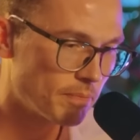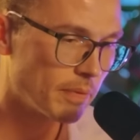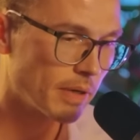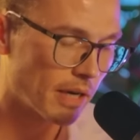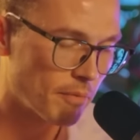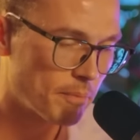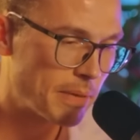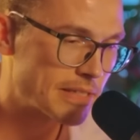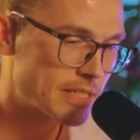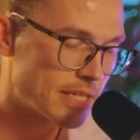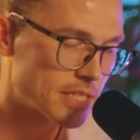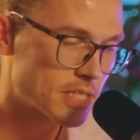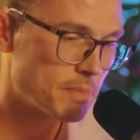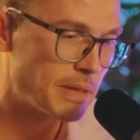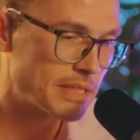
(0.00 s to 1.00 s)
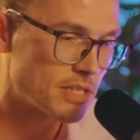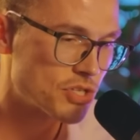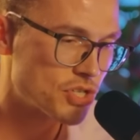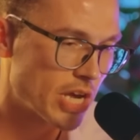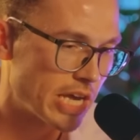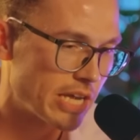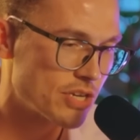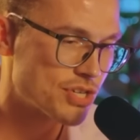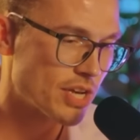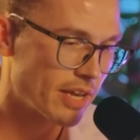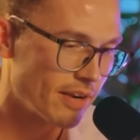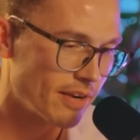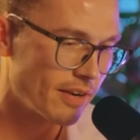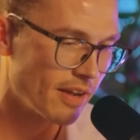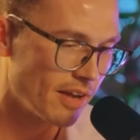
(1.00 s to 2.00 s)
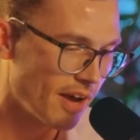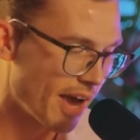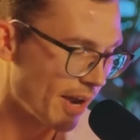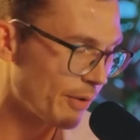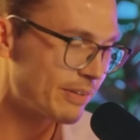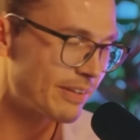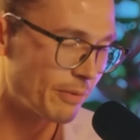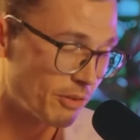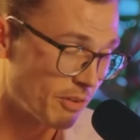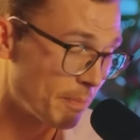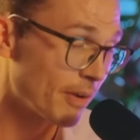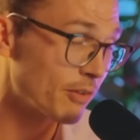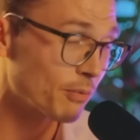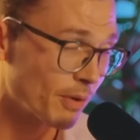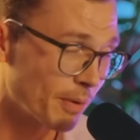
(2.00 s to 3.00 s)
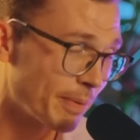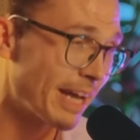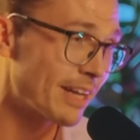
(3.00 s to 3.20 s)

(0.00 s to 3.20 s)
kind of business change, and I know I said it was a buzzword, but yeah,